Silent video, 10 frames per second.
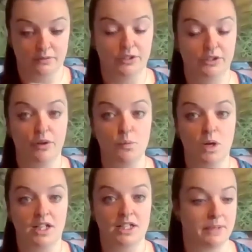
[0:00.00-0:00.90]
your own
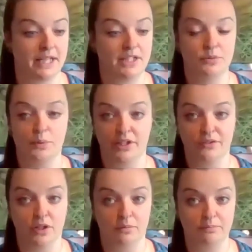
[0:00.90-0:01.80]
workspace where you've
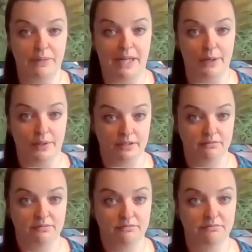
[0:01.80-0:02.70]
got power
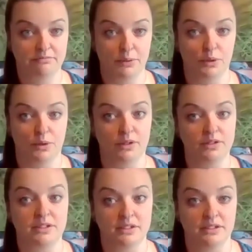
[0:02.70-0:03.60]

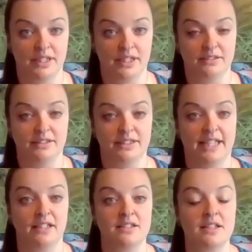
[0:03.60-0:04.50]
ports and
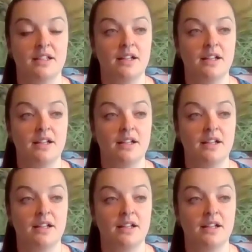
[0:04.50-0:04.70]
things,